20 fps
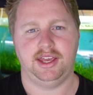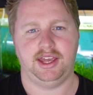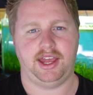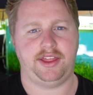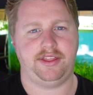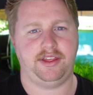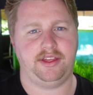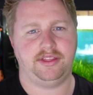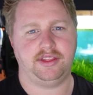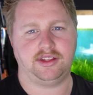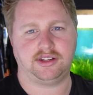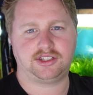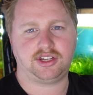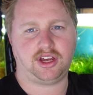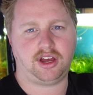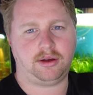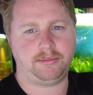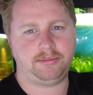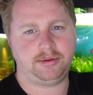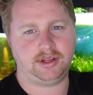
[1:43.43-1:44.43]
and then the
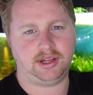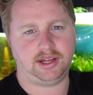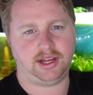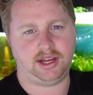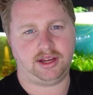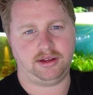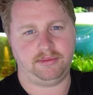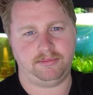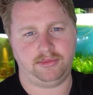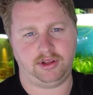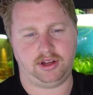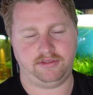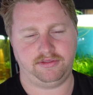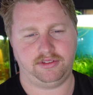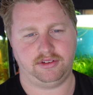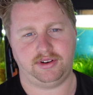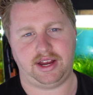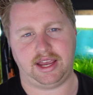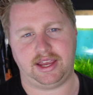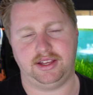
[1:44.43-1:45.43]
top of
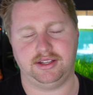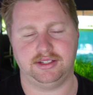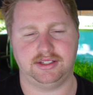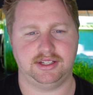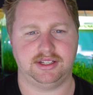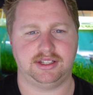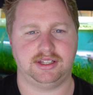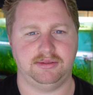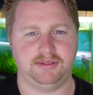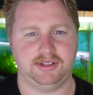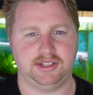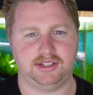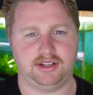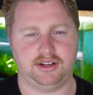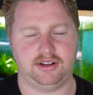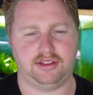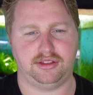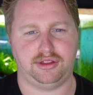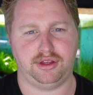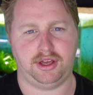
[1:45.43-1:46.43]
the racking system is
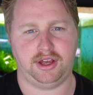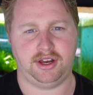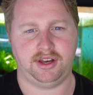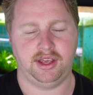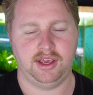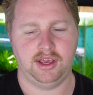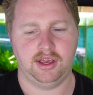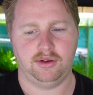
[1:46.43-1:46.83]
on a third.